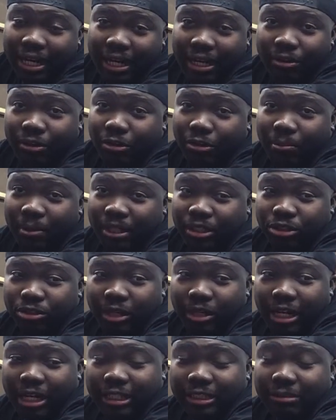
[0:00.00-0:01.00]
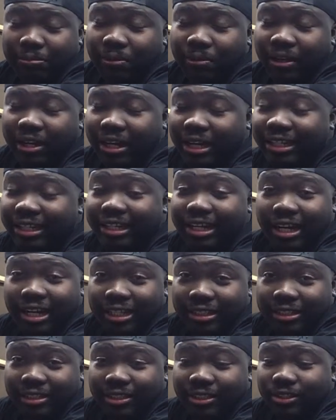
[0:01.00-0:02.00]
I don't know about you guys, but it
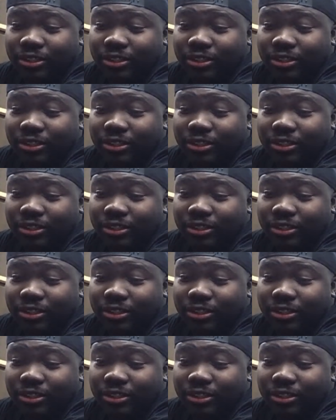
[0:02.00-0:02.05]
does.